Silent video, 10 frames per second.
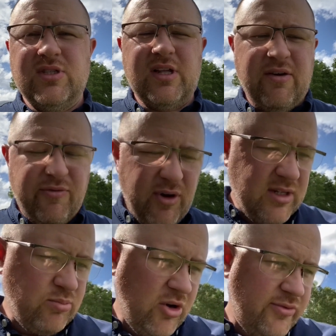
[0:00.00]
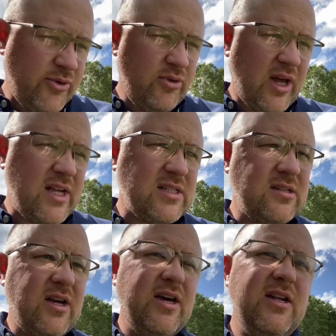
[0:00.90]
That front moved through last
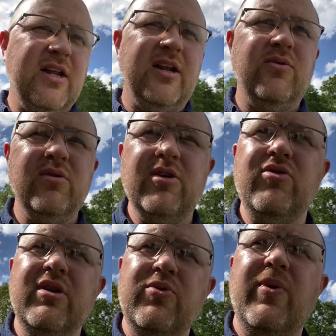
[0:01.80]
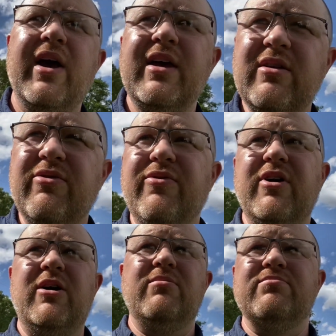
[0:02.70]
night, and it literally rained
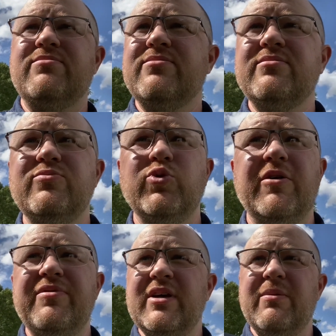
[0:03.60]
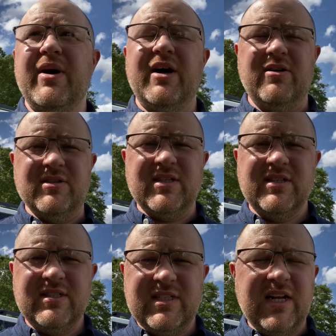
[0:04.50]
from roughly about
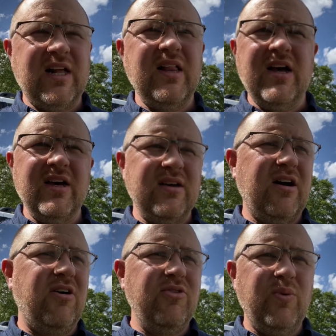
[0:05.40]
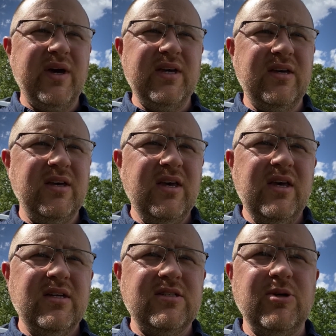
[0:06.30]
10 o'clock all the way
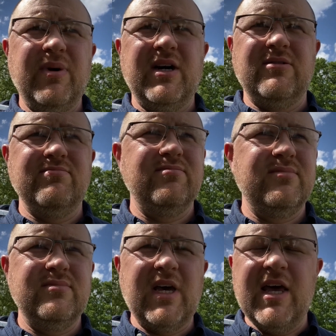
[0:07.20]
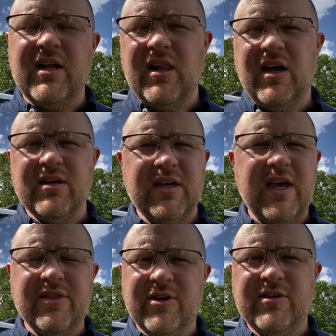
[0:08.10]
to about 8 o'clock,
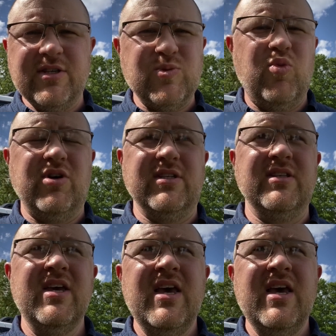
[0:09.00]
8:30 this morning.